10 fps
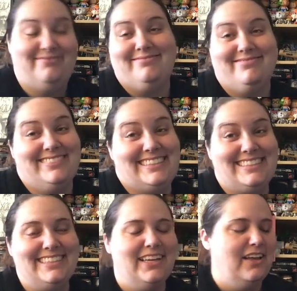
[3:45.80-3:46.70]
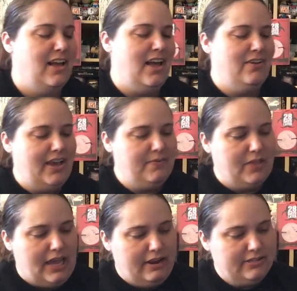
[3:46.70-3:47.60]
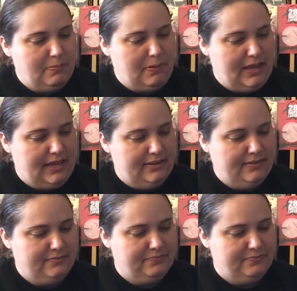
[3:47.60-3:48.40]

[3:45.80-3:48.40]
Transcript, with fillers: okay, here's the pin.